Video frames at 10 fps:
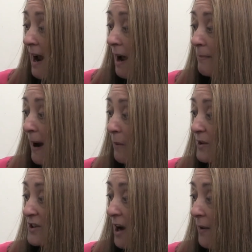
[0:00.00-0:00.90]
about
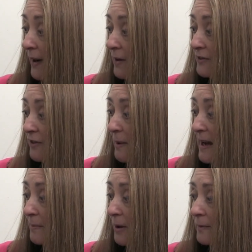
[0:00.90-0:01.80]
what's going on for
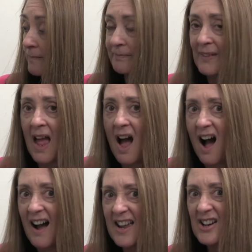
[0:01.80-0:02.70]
people.
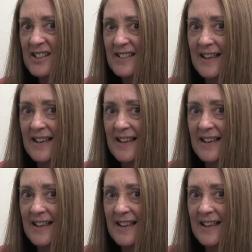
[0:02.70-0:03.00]
I heard a